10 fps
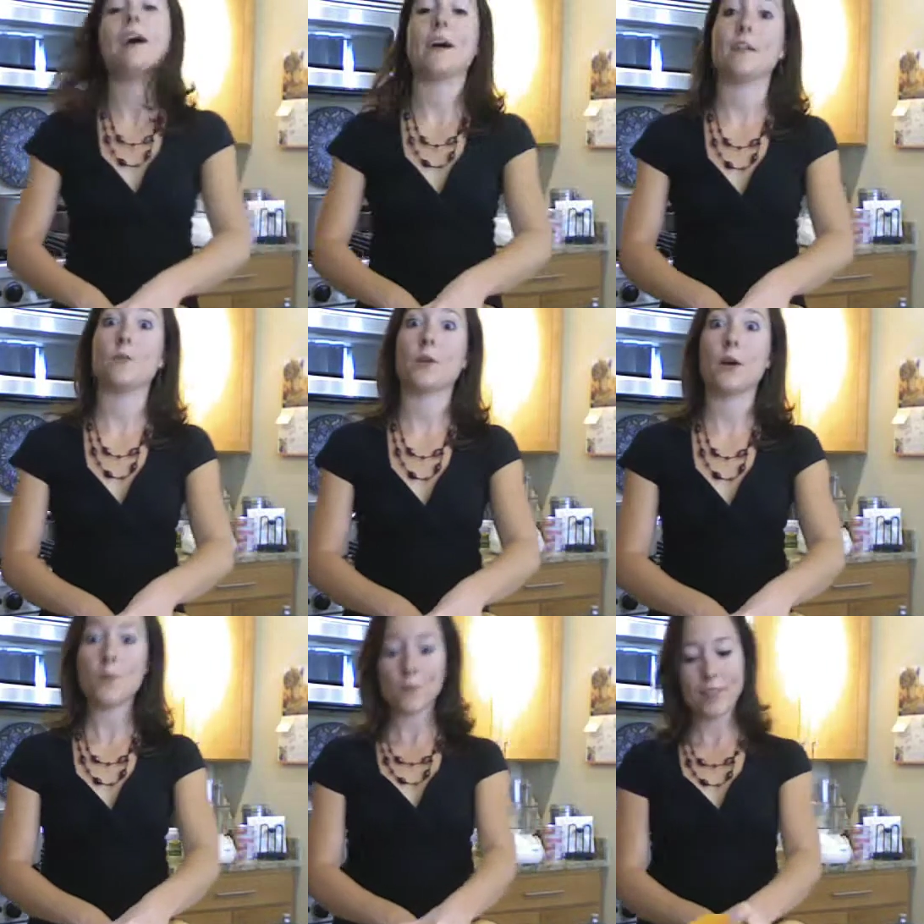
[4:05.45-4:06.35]
There we
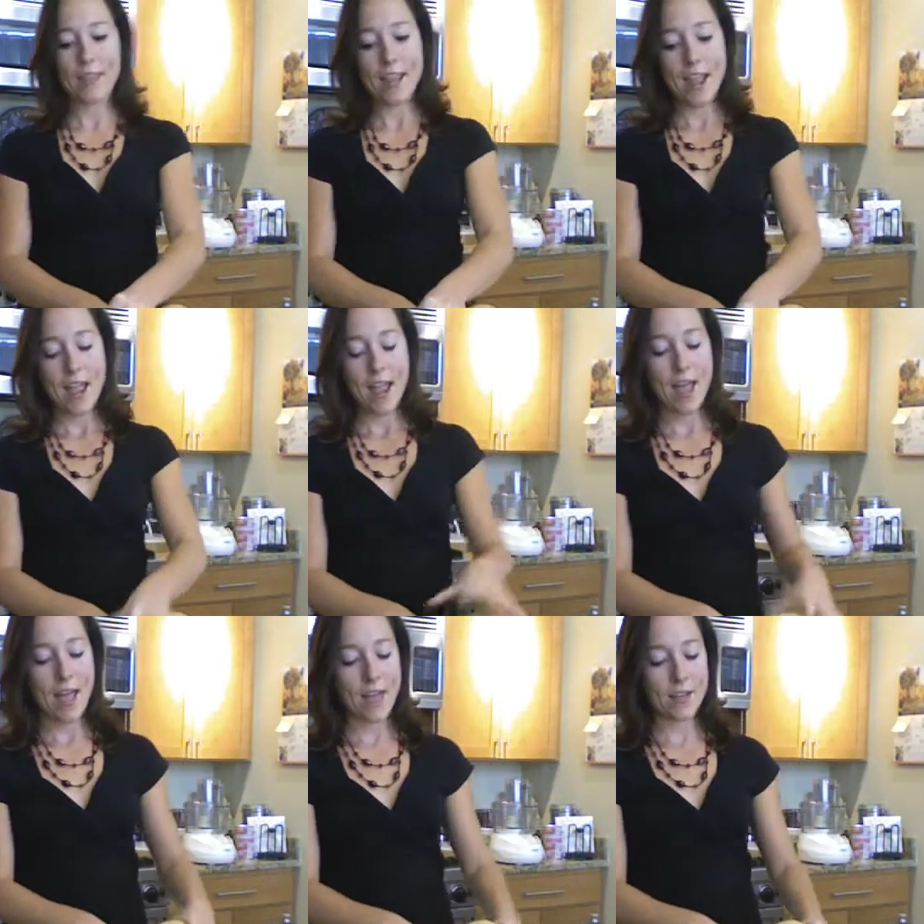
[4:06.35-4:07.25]
go.
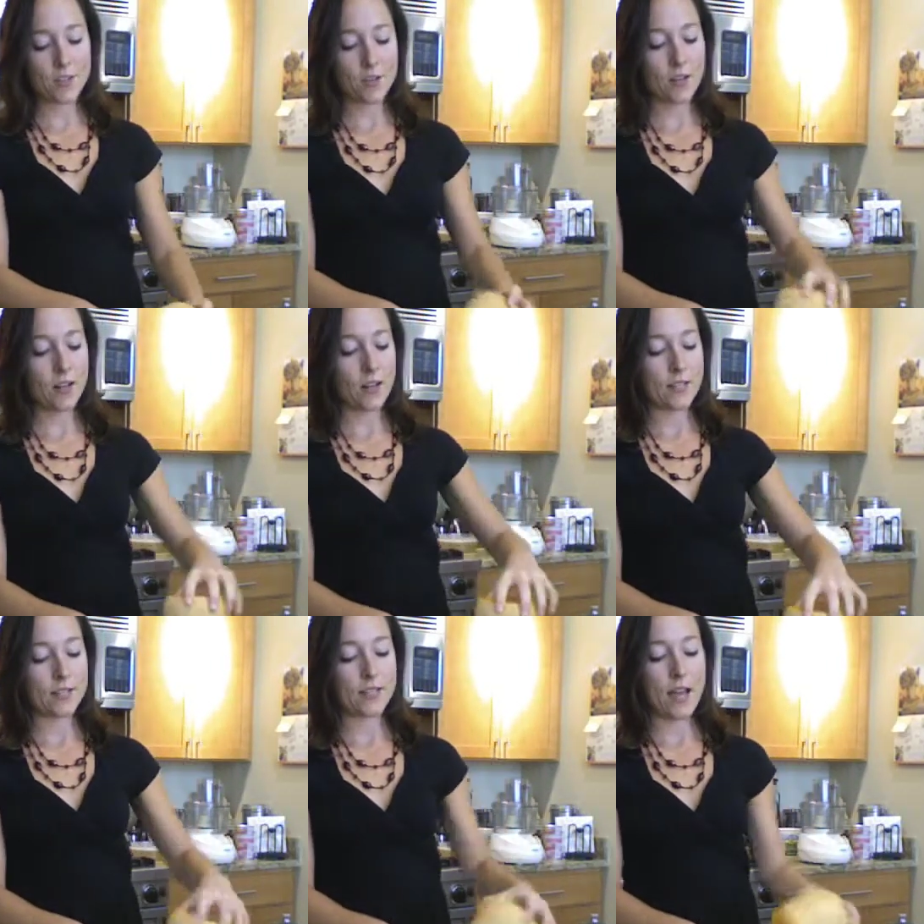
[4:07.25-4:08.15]
And turn it on its
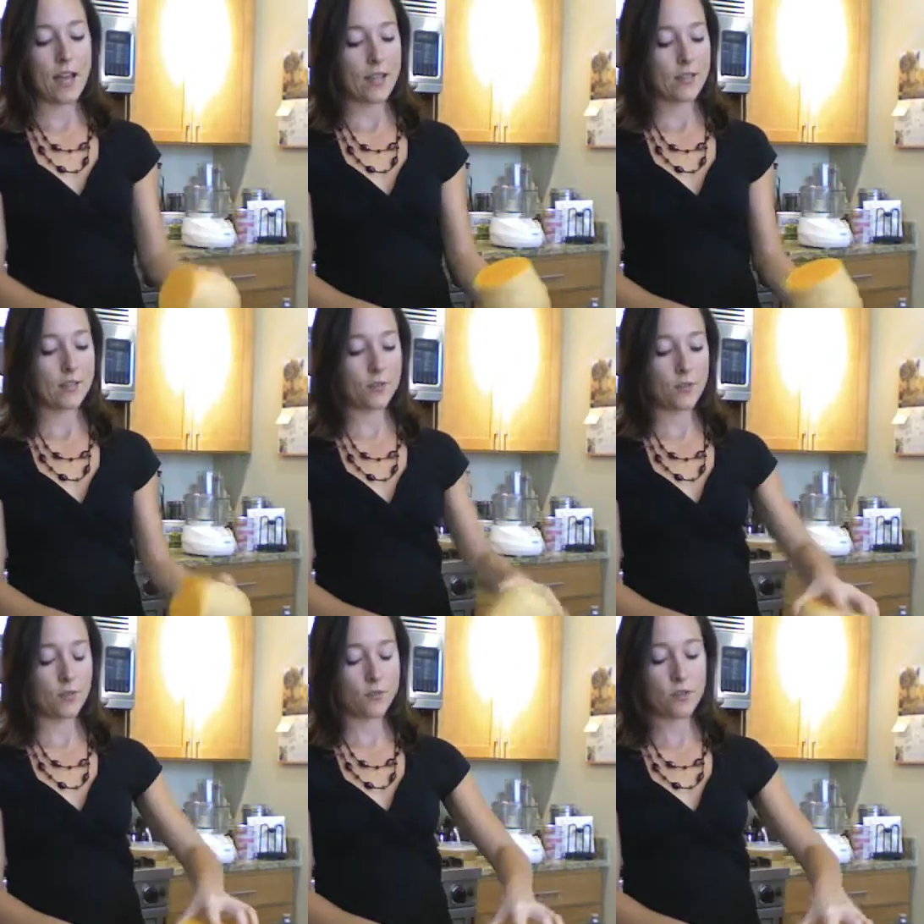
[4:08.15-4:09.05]
side,
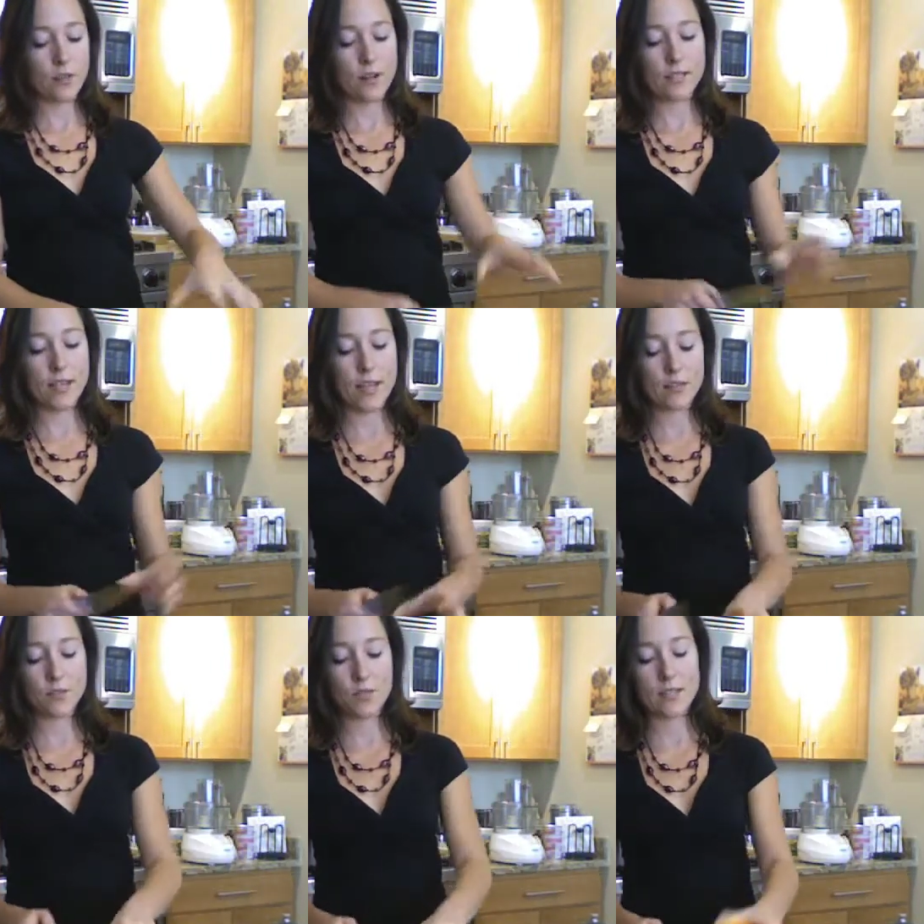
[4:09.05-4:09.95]
or turn it on its
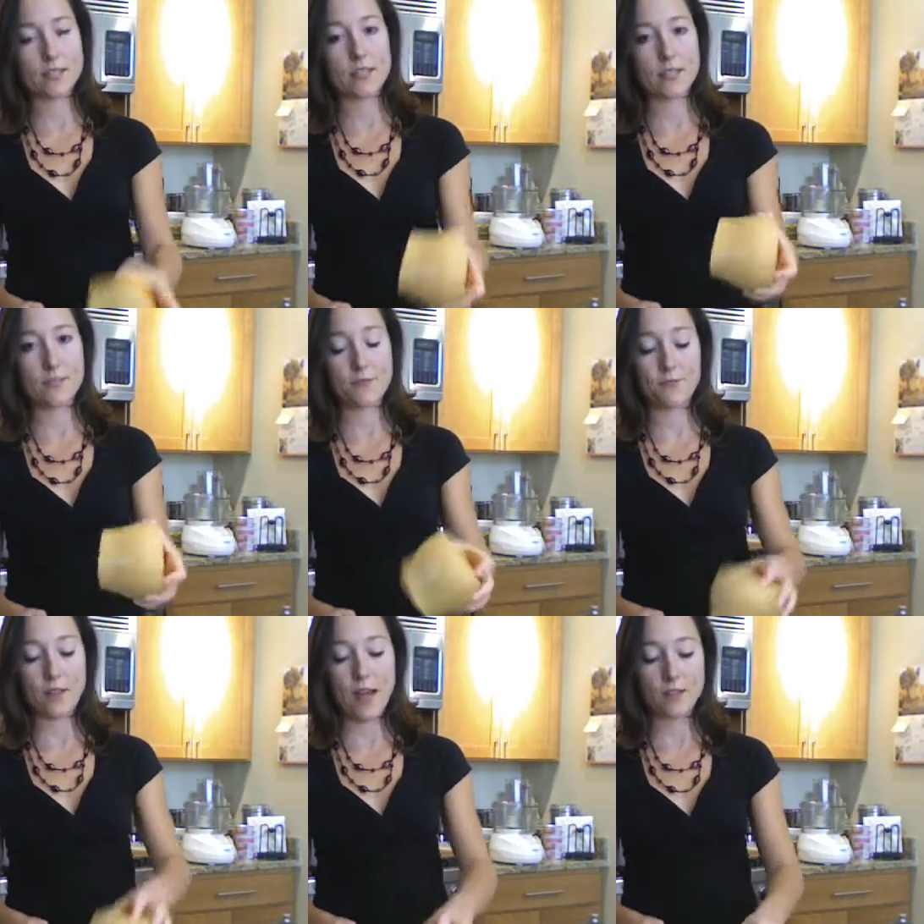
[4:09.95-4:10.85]
head so that it's nice and
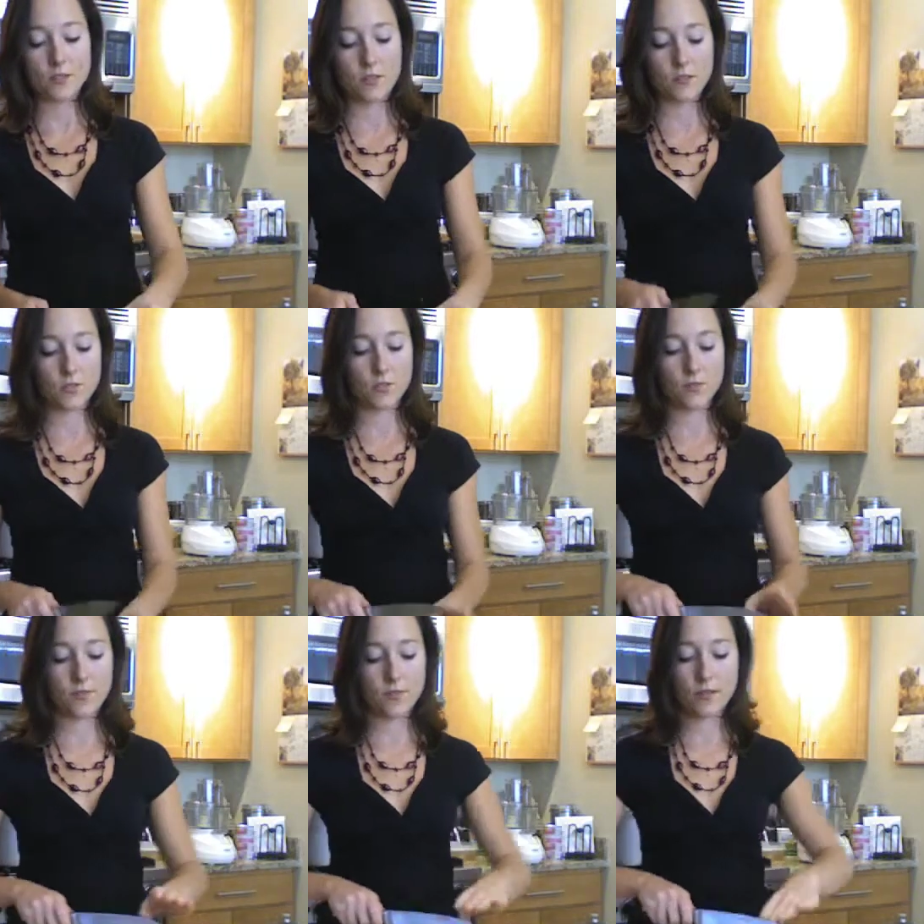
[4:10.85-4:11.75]
flat, so you have a
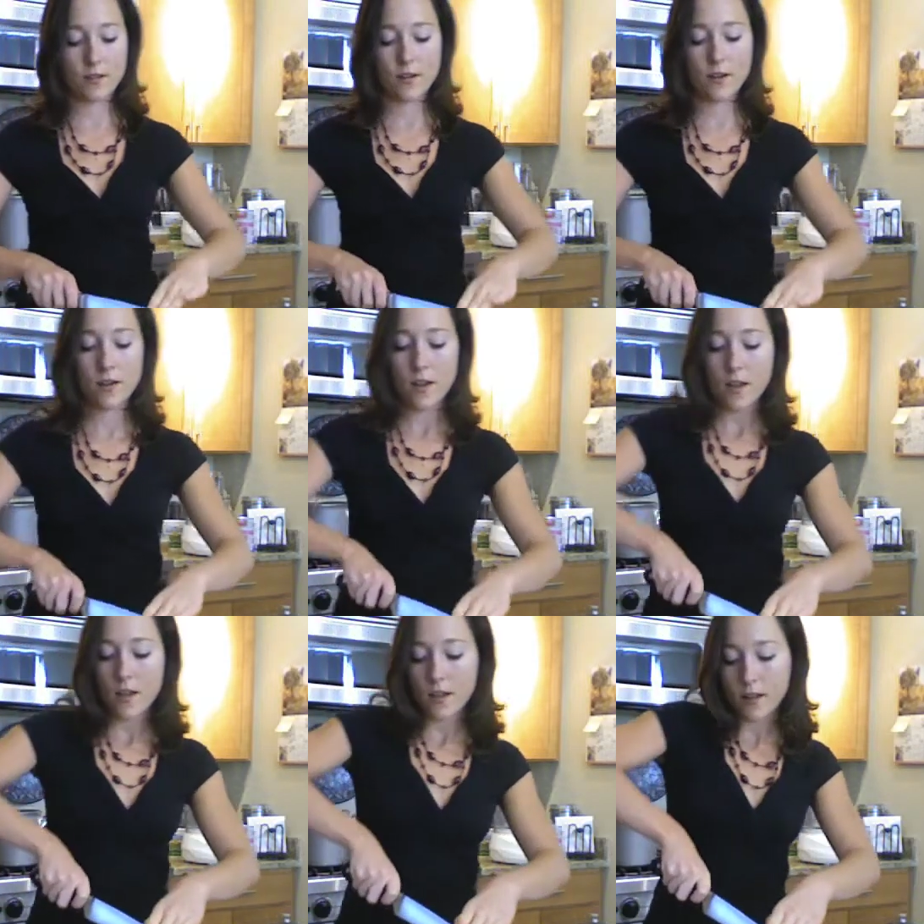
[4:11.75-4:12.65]
surface here.
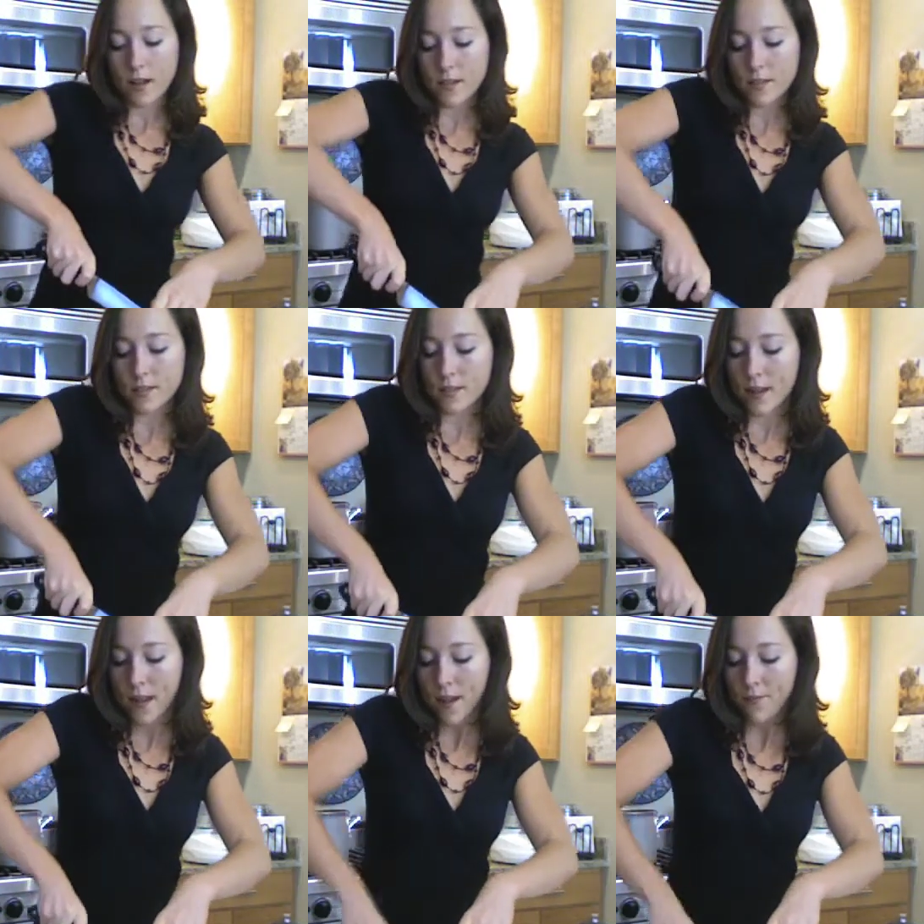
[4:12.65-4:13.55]
Cut this in
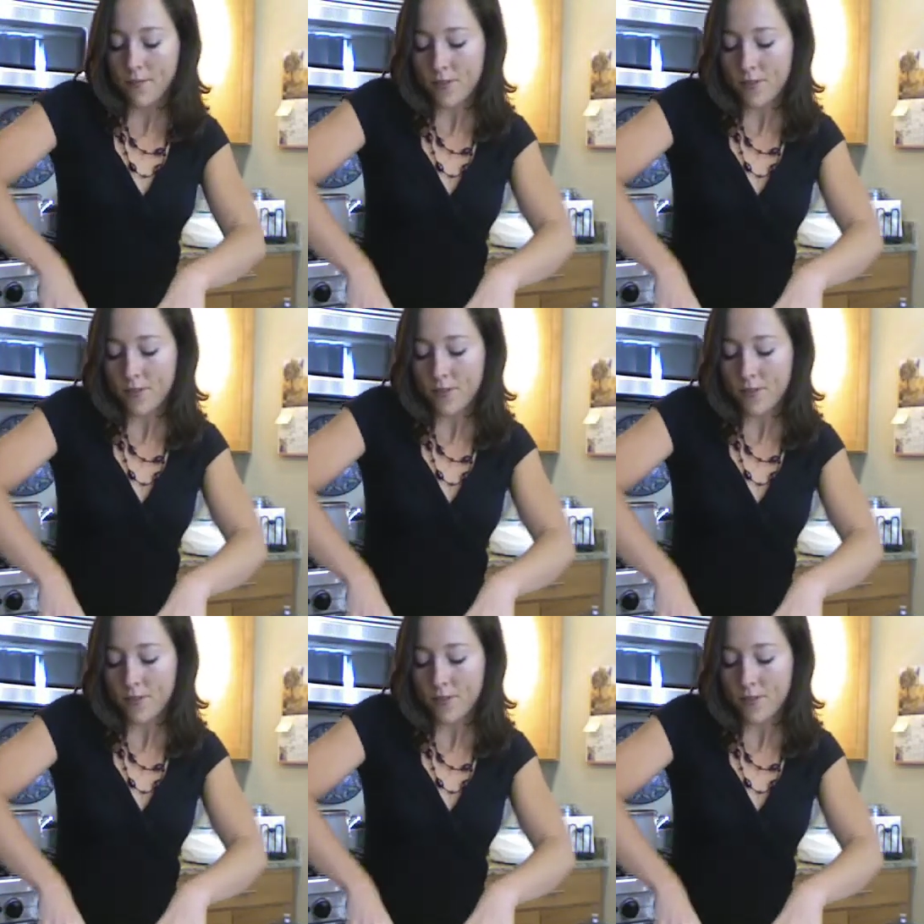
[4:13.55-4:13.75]
half.